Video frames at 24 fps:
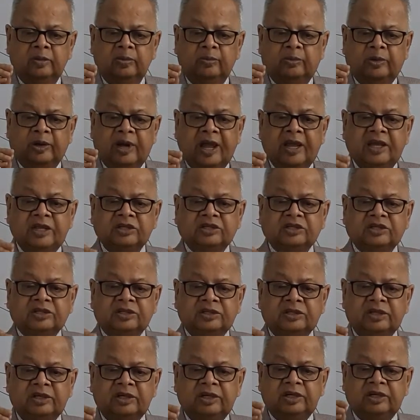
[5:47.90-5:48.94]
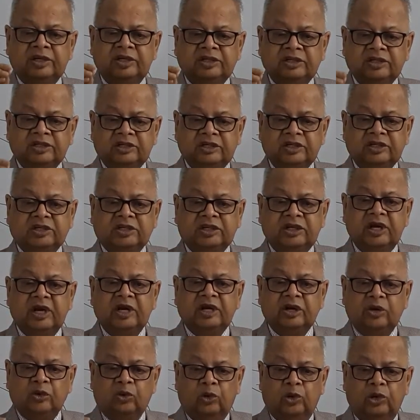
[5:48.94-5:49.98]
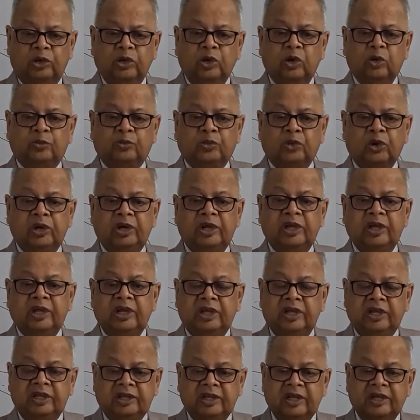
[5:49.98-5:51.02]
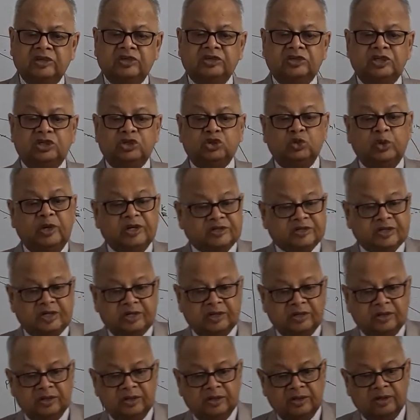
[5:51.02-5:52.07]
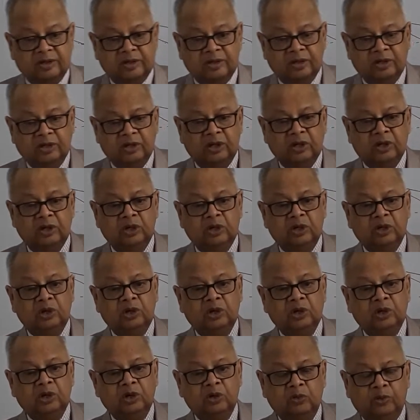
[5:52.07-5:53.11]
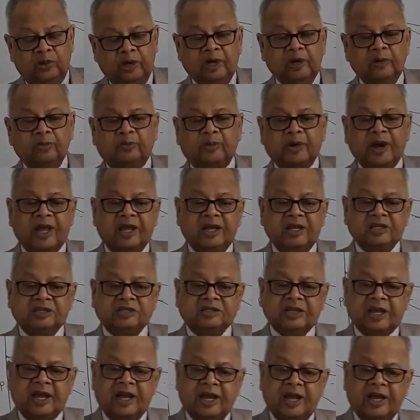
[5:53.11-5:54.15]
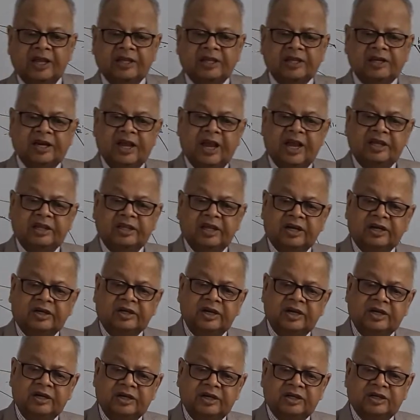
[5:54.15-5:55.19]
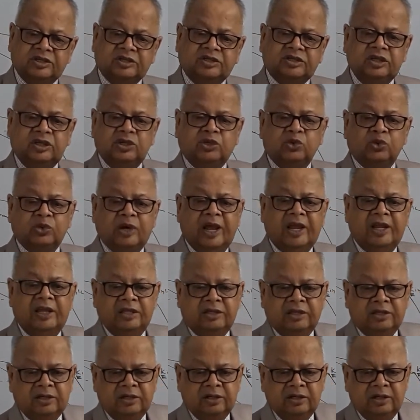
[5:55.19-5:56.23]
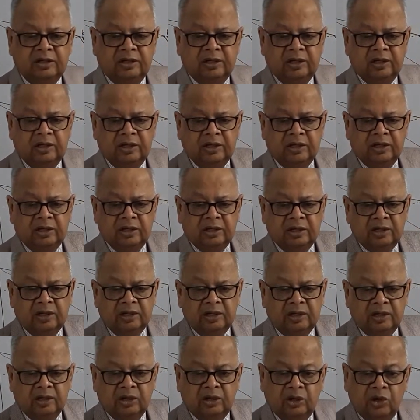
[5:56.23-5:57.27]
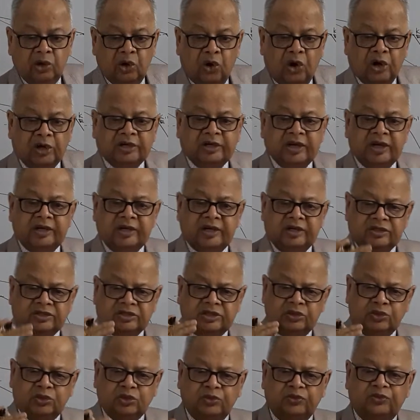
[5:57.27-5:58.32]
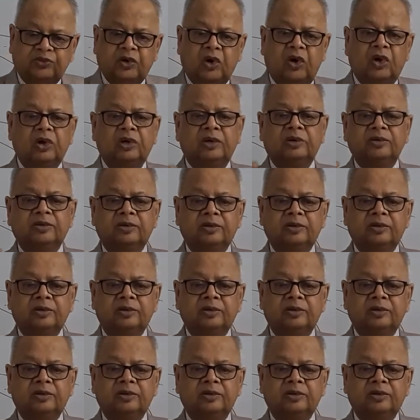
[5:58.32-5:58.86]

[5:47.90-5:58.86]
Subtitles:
price, rigidity and oligopoly is a situation when price has neither tendency to rise nor tendency to fall.